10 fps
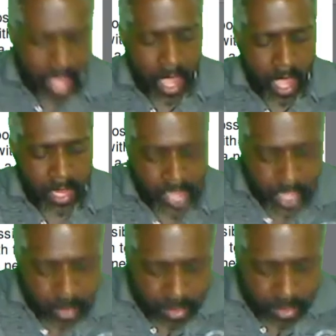And it
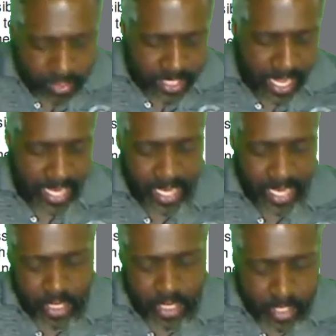goes through and saying
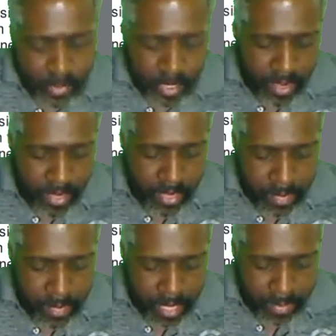interdisciplinary
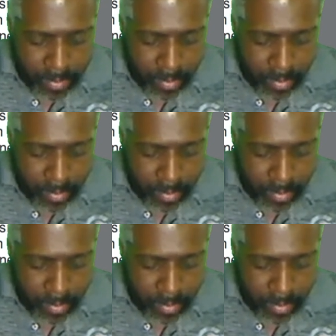committee